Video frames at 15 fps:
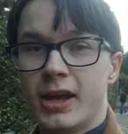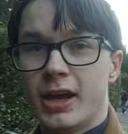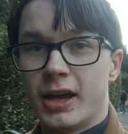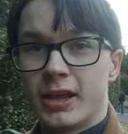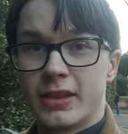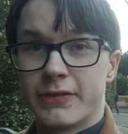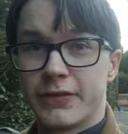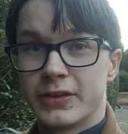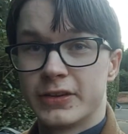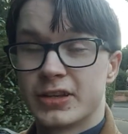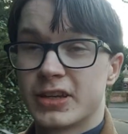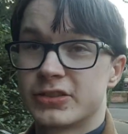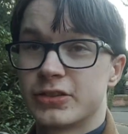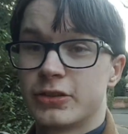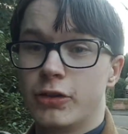and then for
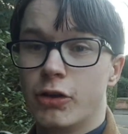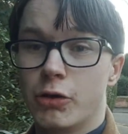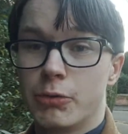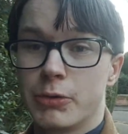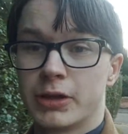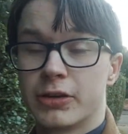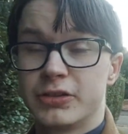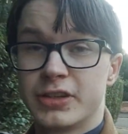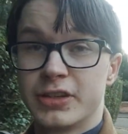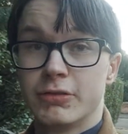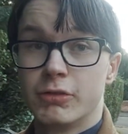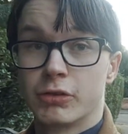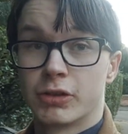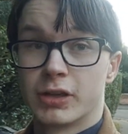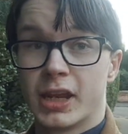international law, we continue
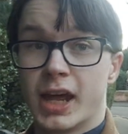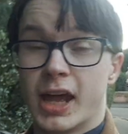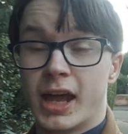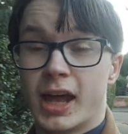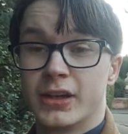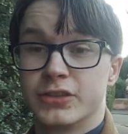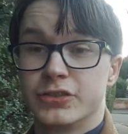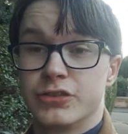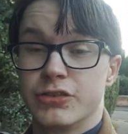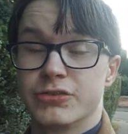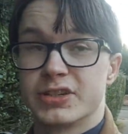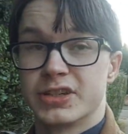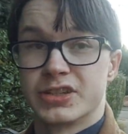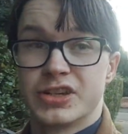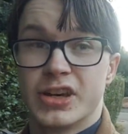looking at
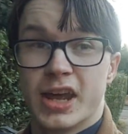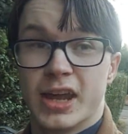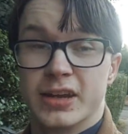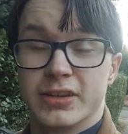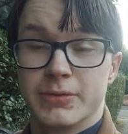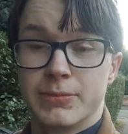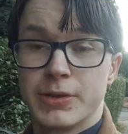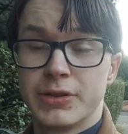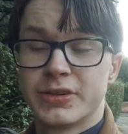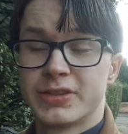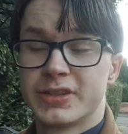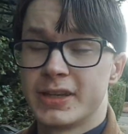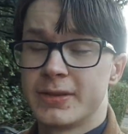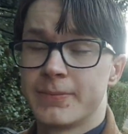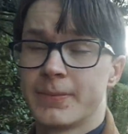jurisdiction and
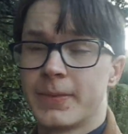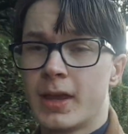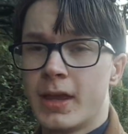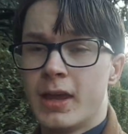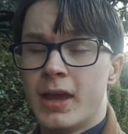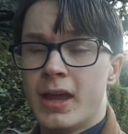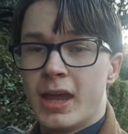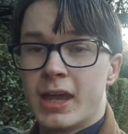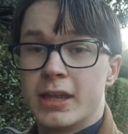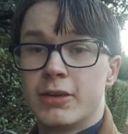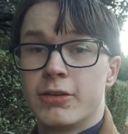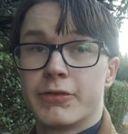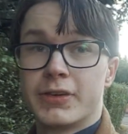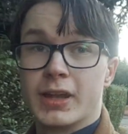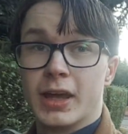immunity. Heading
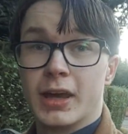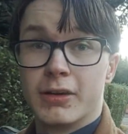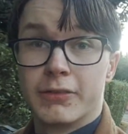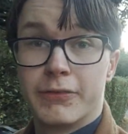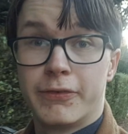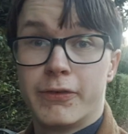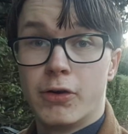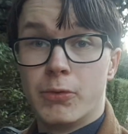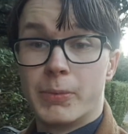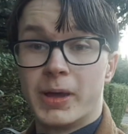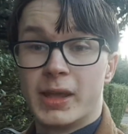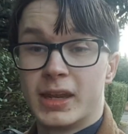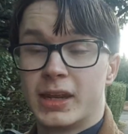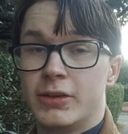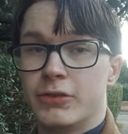over now for
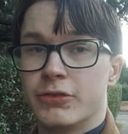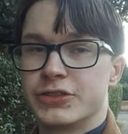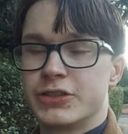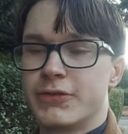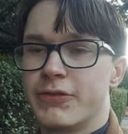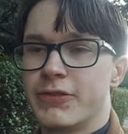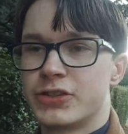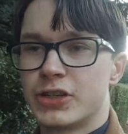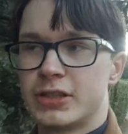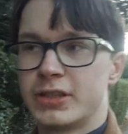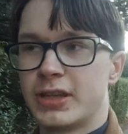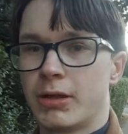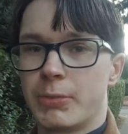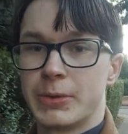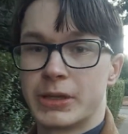my land law supervision,
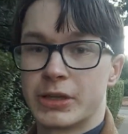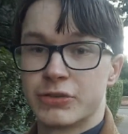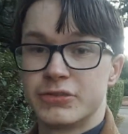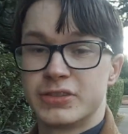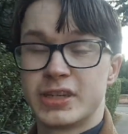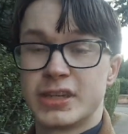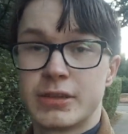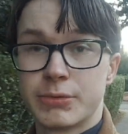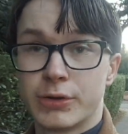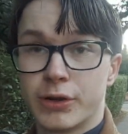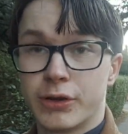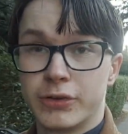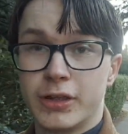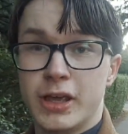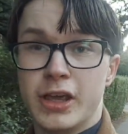that will be continuing
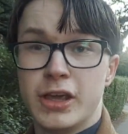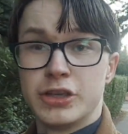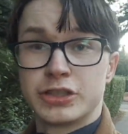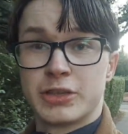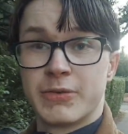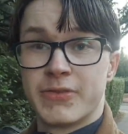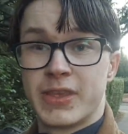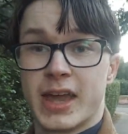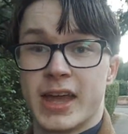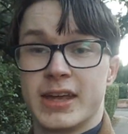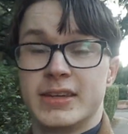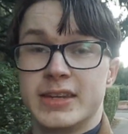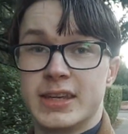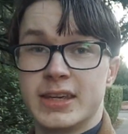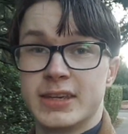on some of the
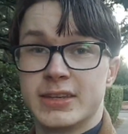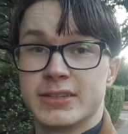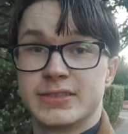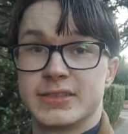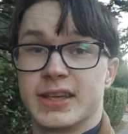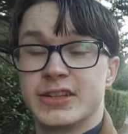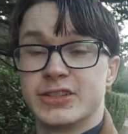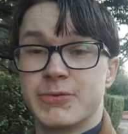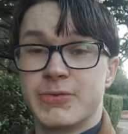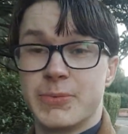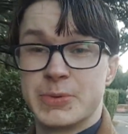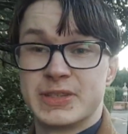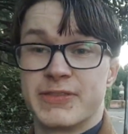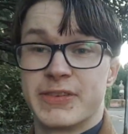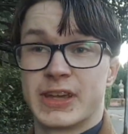ideas and some of
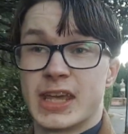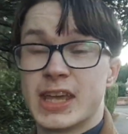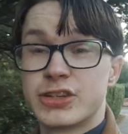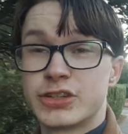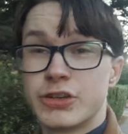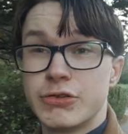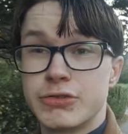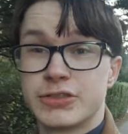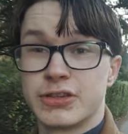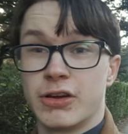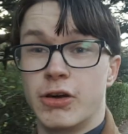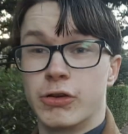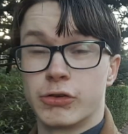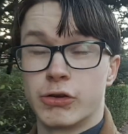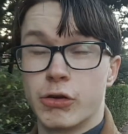the specific issues
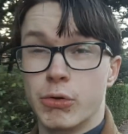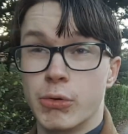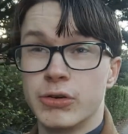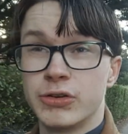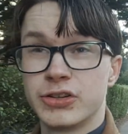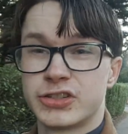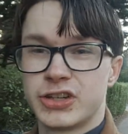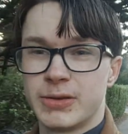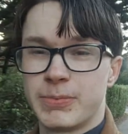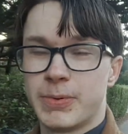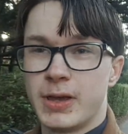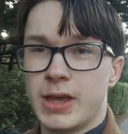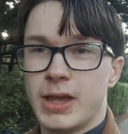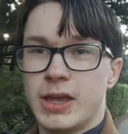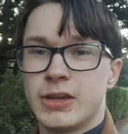on co-ownership,
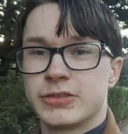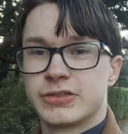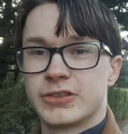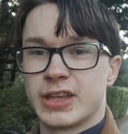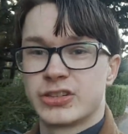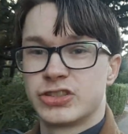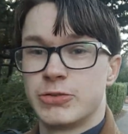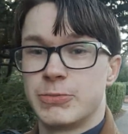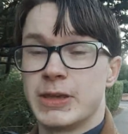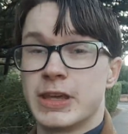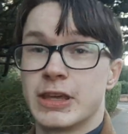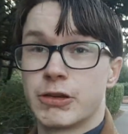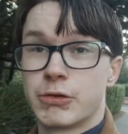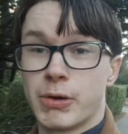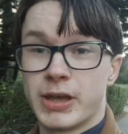so that should be
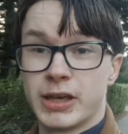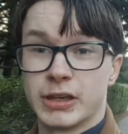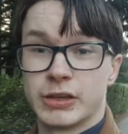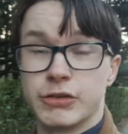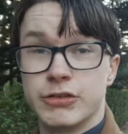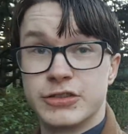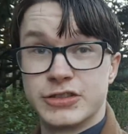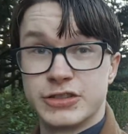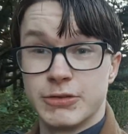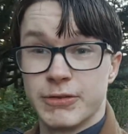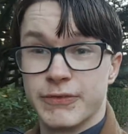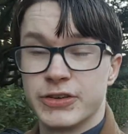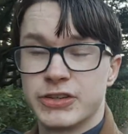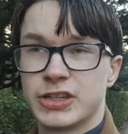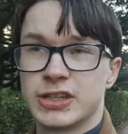quite a good
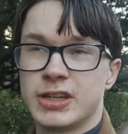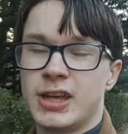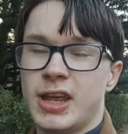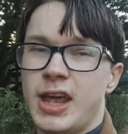supervision.